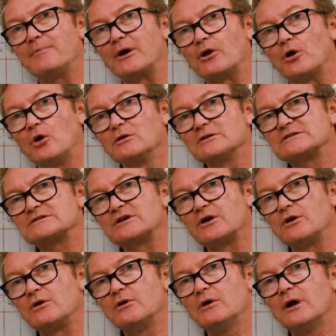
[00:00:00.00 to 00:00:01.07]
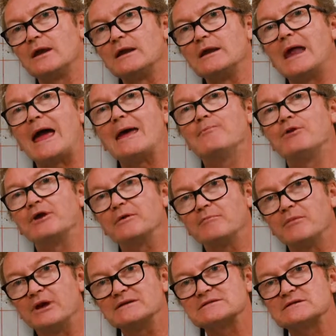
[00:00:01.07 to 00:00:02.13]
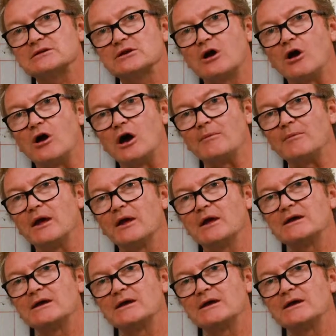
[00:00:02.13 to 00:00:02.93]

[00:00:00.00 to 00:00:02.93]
but also neighbouring mesenchyme.